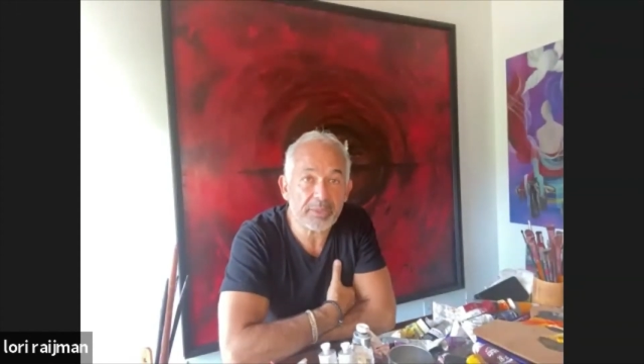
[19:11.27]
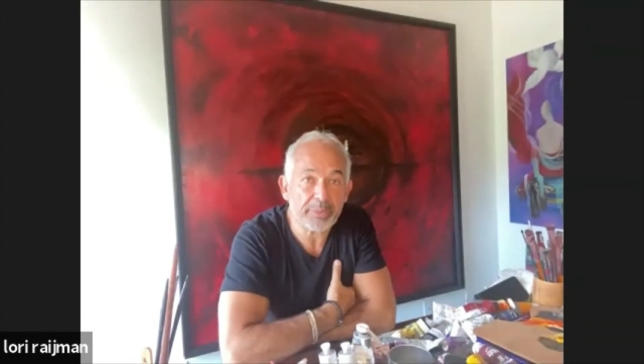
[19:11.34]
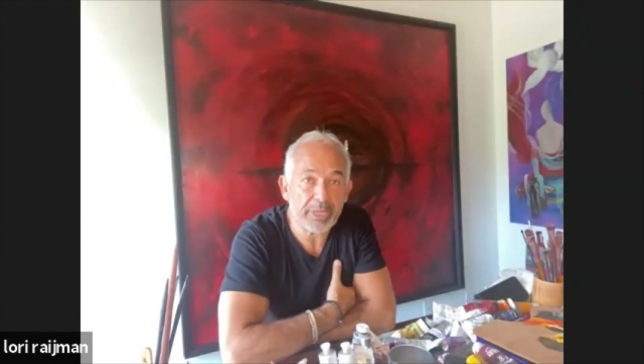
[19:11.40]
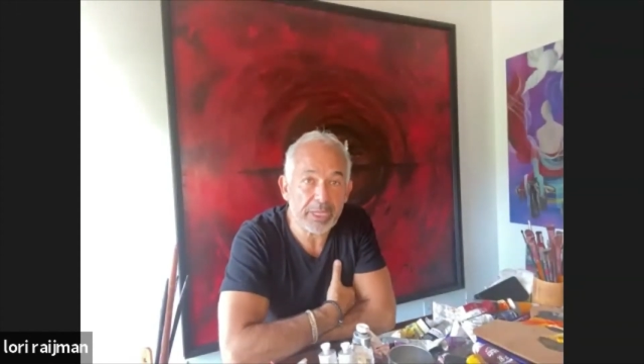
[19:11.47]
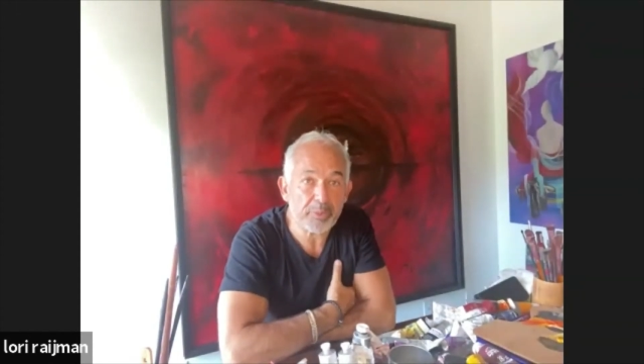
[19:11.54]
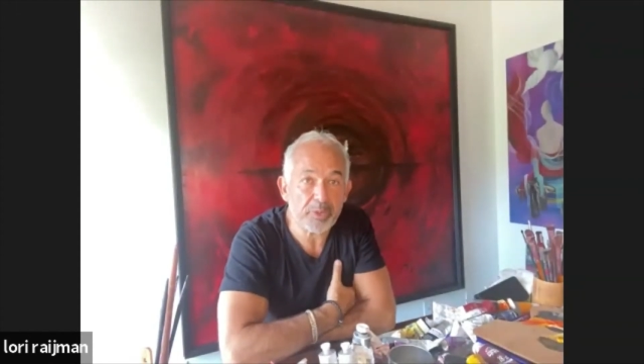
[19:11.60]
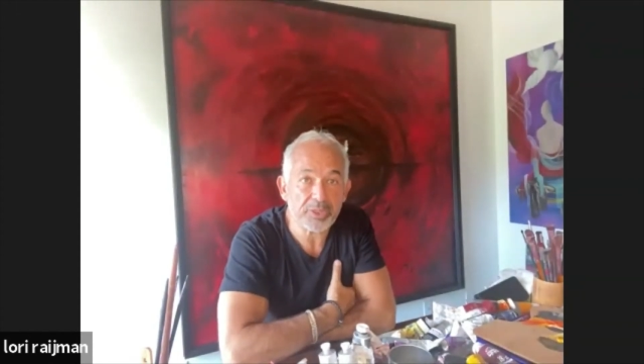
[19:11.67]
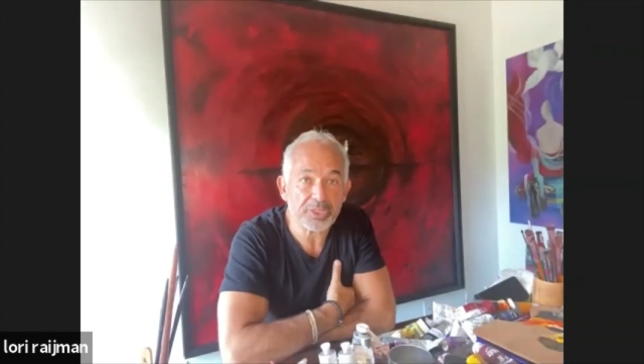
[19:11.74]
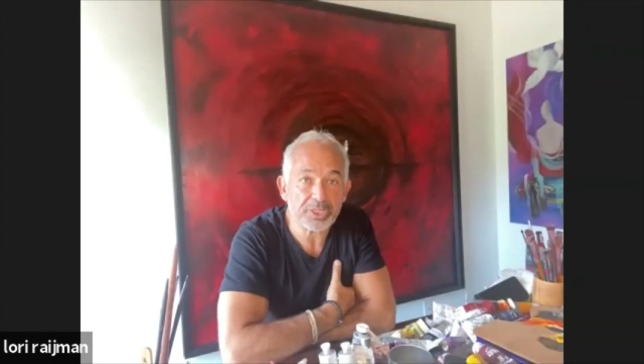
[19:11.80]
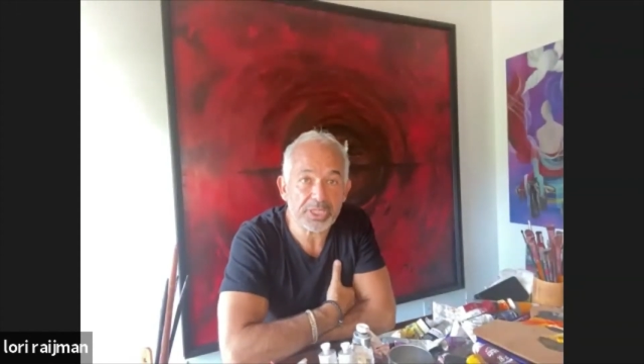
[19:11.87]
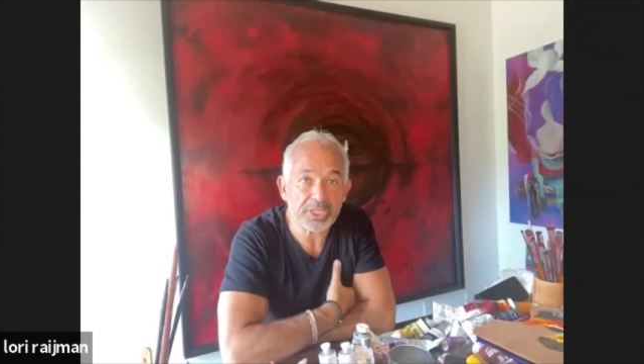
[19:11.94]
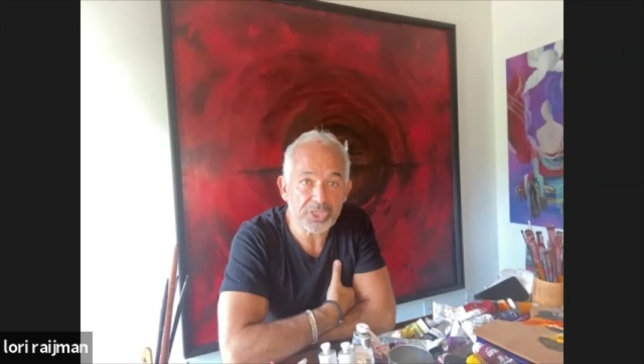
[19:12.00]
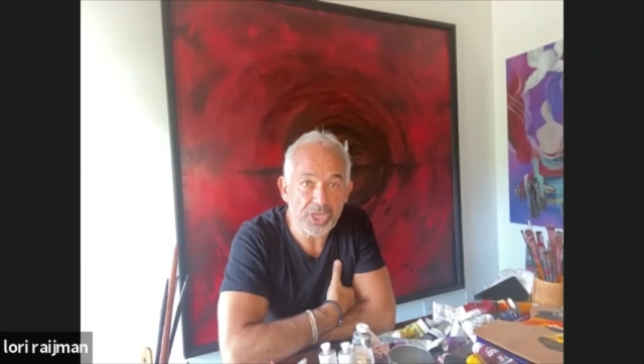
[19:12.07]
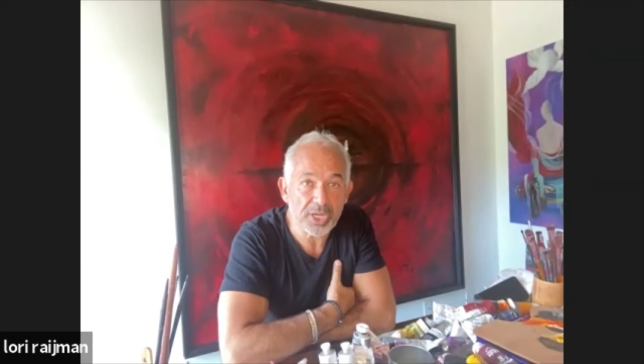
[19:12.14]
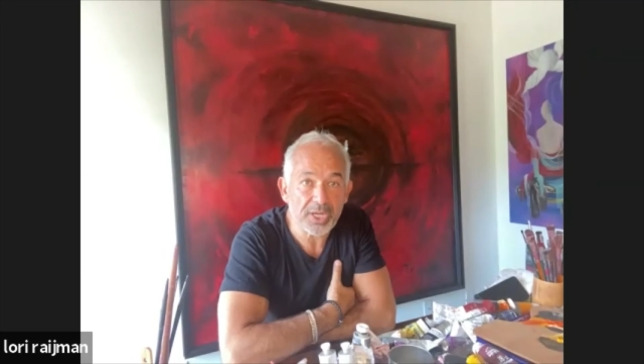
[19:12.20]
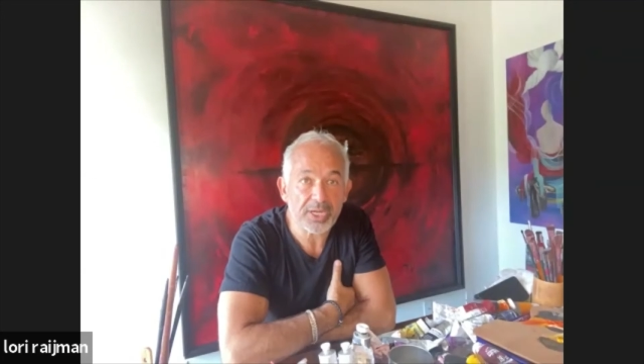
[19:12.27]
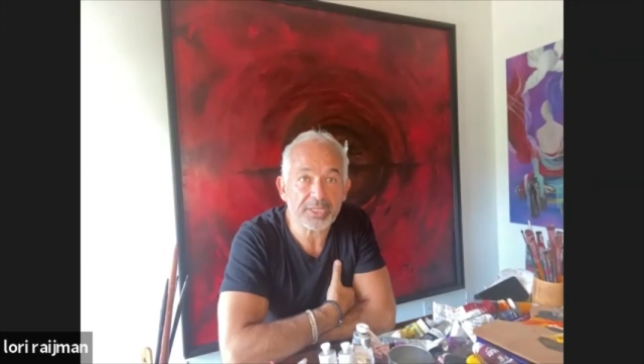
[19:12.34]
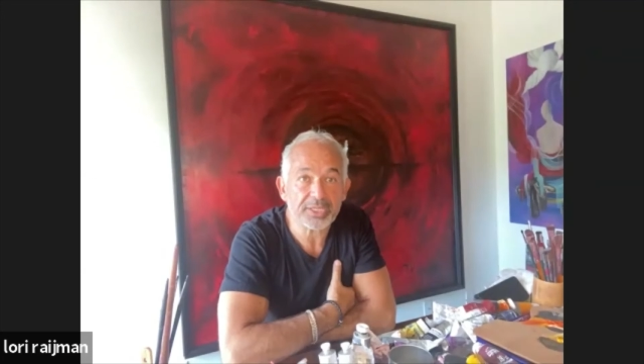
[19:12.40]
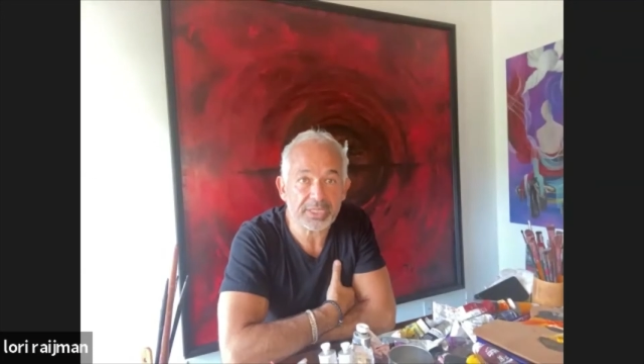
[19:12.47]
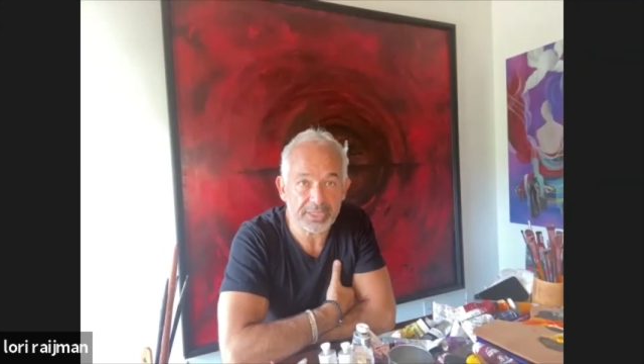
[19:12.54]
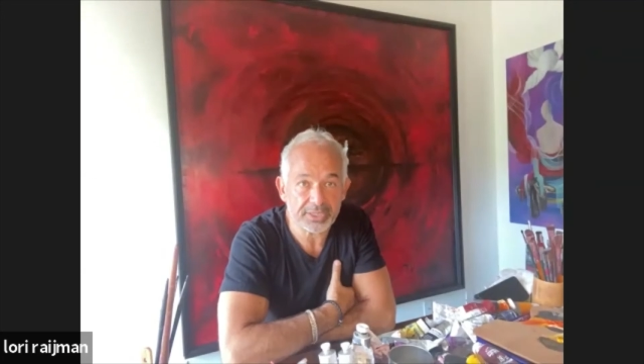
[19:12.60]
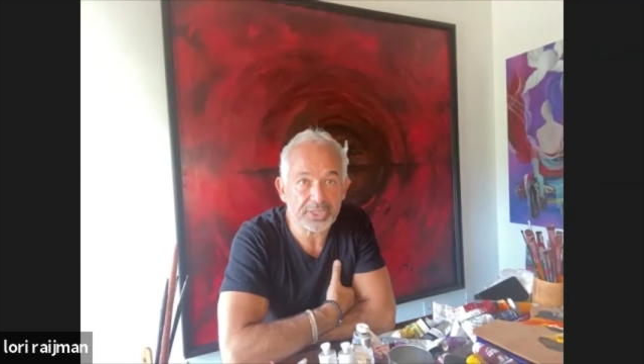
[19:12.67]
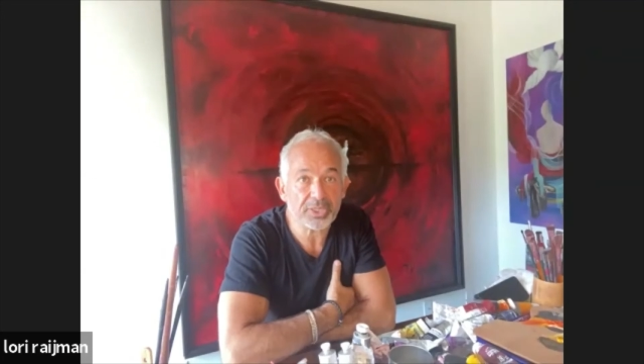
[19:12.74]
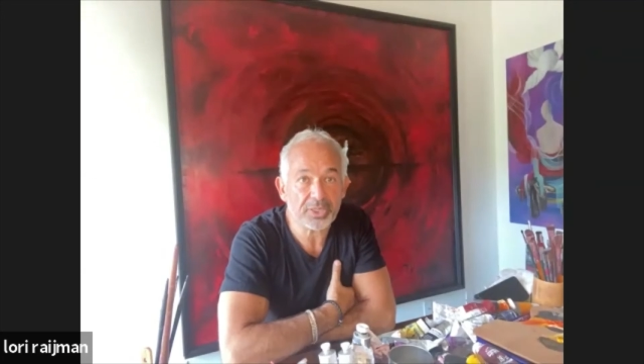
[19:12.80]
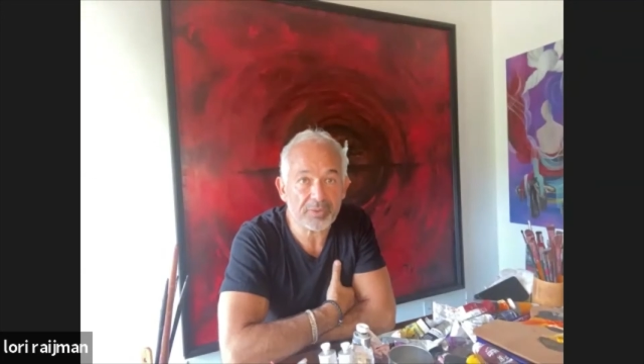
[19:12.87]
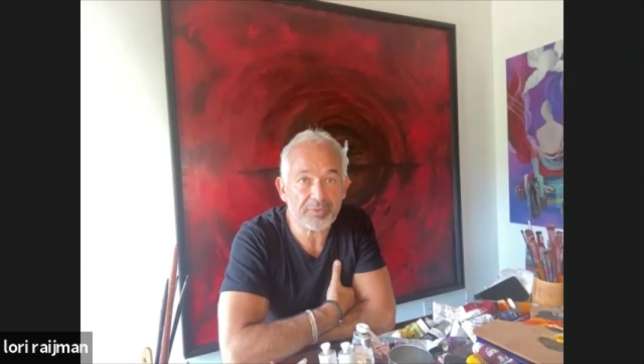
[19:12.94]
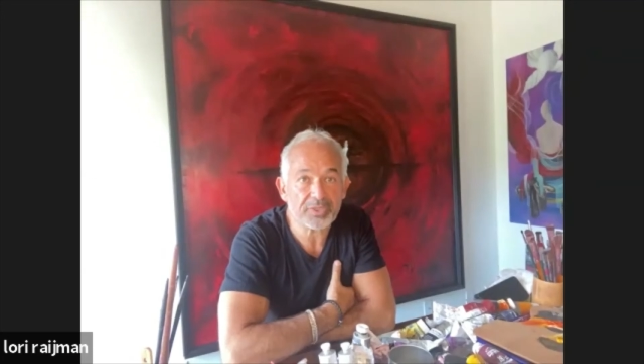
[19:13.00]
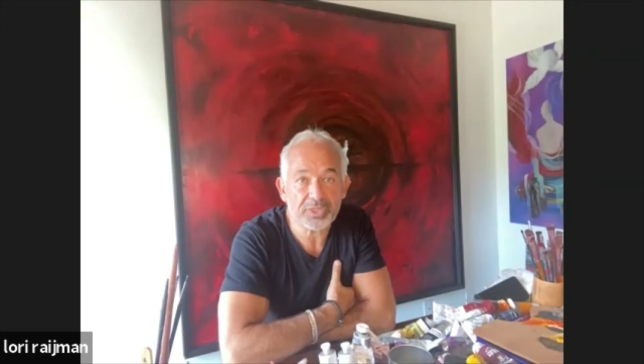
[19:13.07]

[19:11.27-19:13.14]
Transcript: papers and charts and stuff.